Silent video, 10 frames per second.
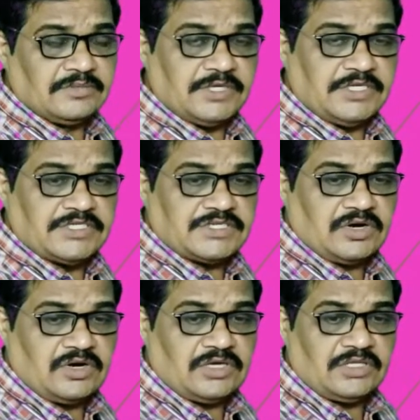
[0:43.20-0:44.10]
is
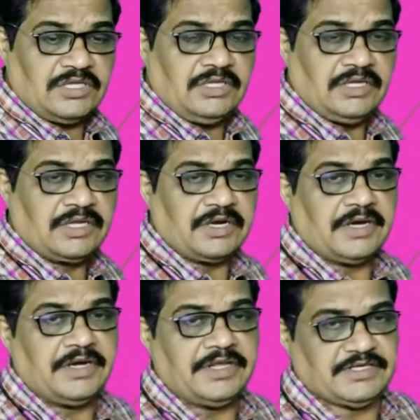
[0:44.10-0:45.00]
called the
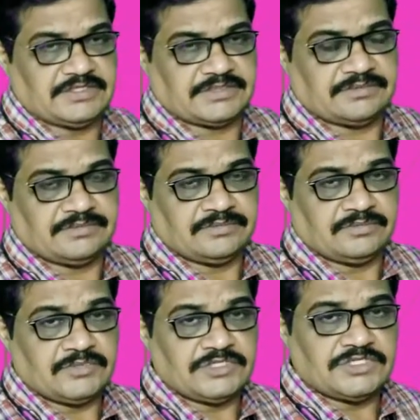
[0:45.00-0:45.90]
radius.
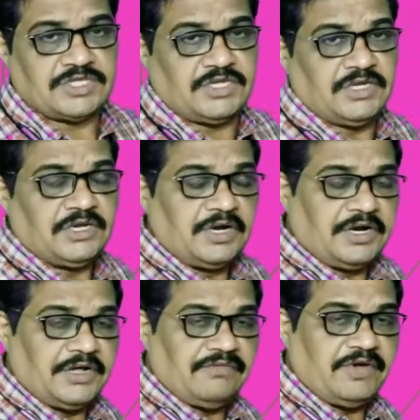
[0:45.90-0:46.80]
This is the
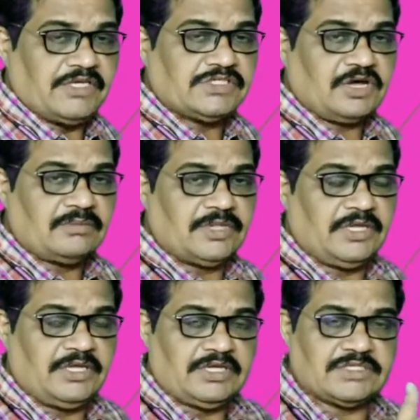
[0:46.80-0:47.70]
definition of
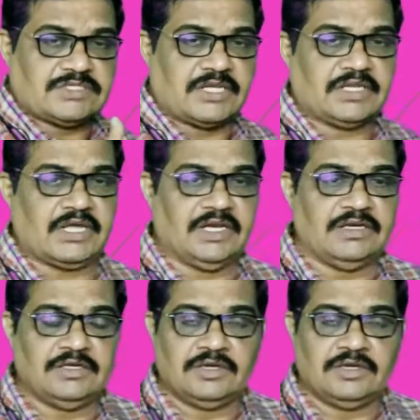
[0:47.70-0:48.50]
the circle.